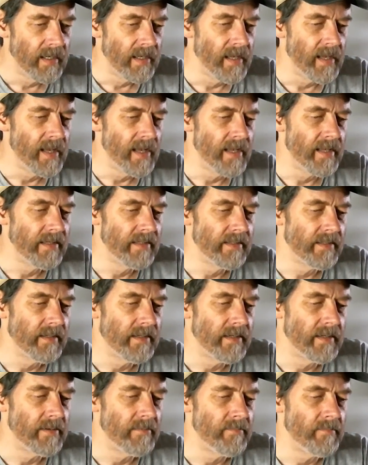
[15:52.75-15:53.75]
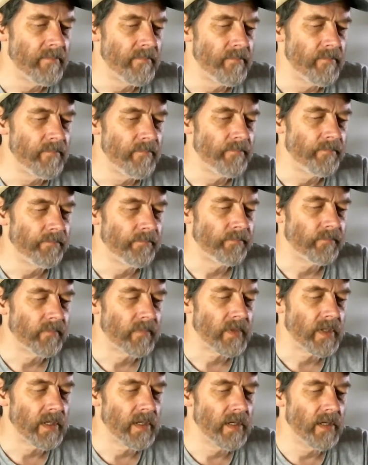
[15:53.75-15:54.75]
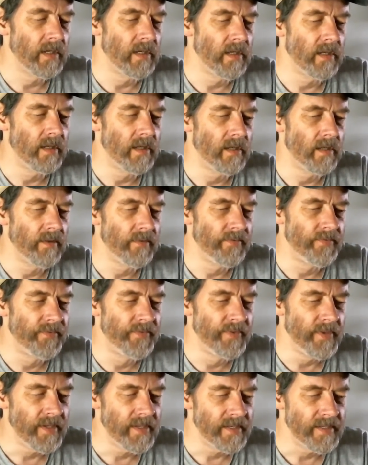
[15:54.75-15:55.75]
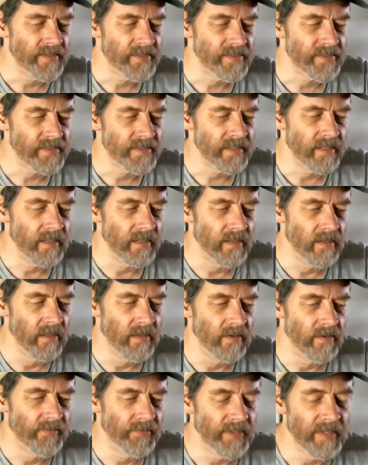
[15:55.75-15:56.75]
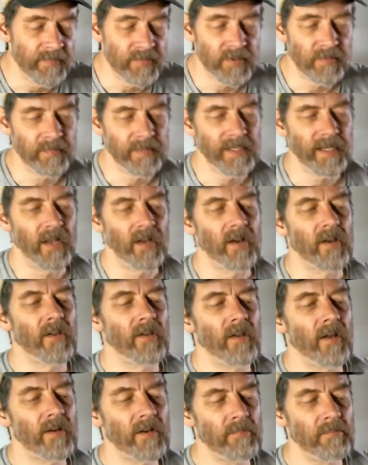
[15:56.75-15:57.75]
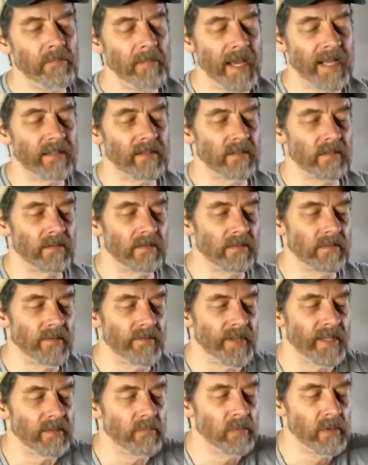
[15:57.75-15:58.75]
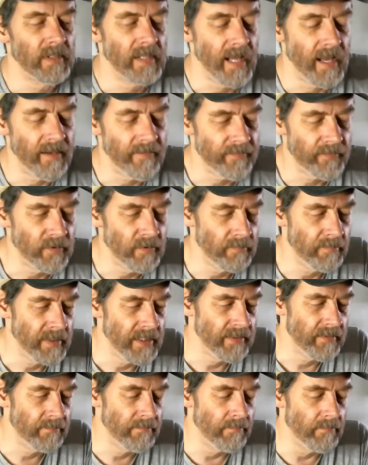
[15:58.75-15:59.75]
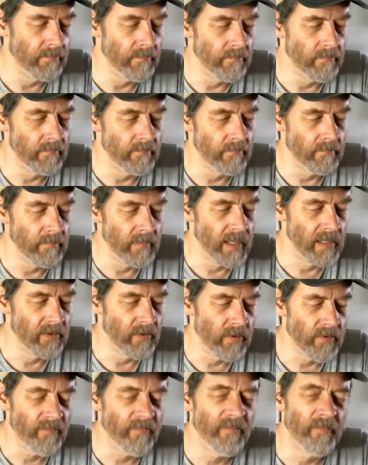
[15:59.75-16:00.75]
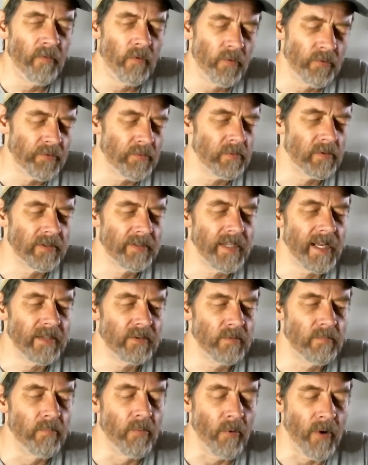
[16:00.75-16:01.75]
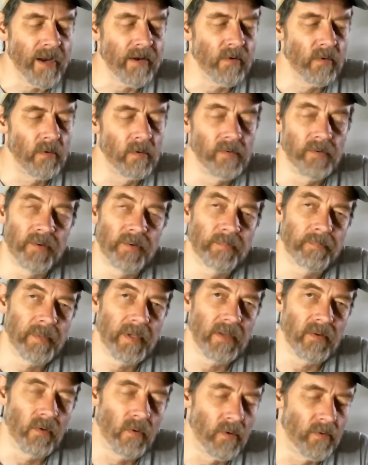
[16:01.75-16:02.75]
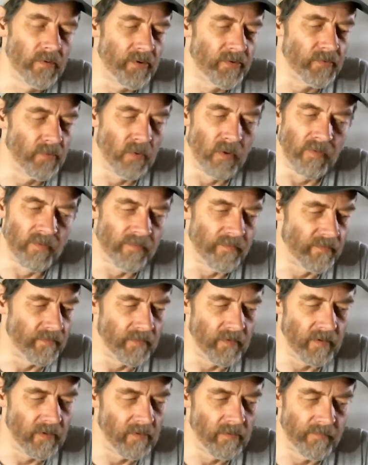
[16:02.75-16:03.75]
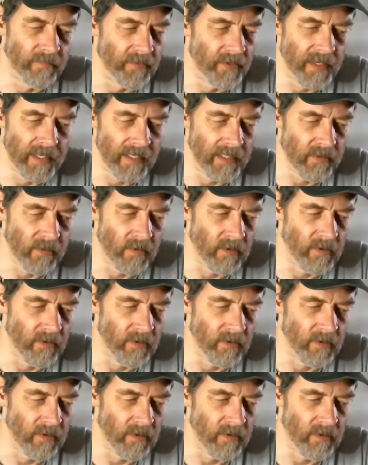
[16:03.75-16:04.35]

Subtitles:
And this seems to be a lot of metal that will have to be, a lot of force it will take to break all this off of the